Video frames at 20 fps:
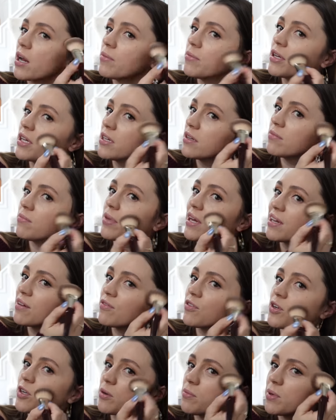I mean, bang
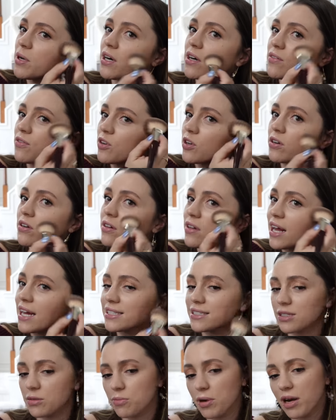for your buck for a
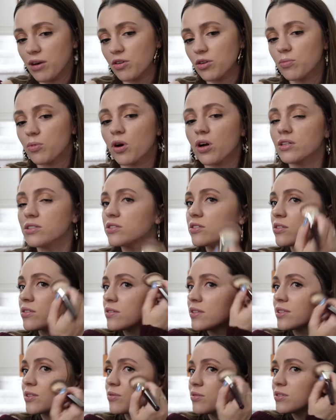classic powder bronzer,
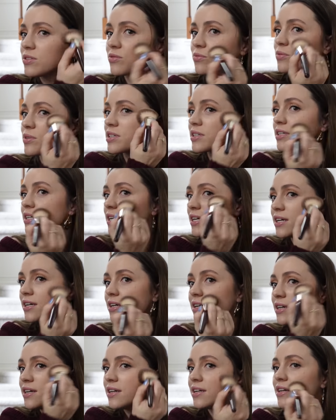this one's really
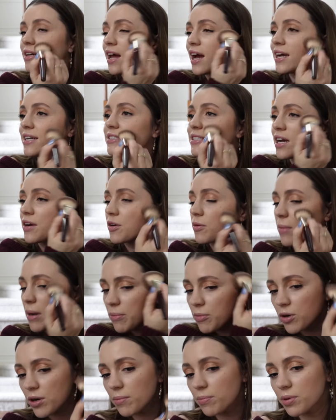nice. I
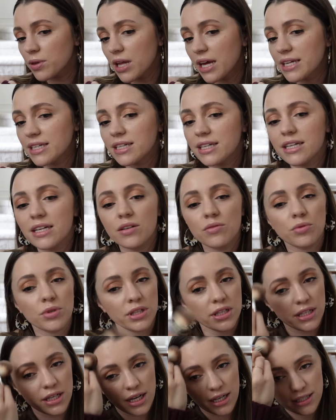remember it blended in
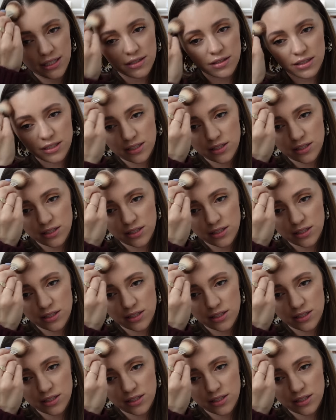really nicely.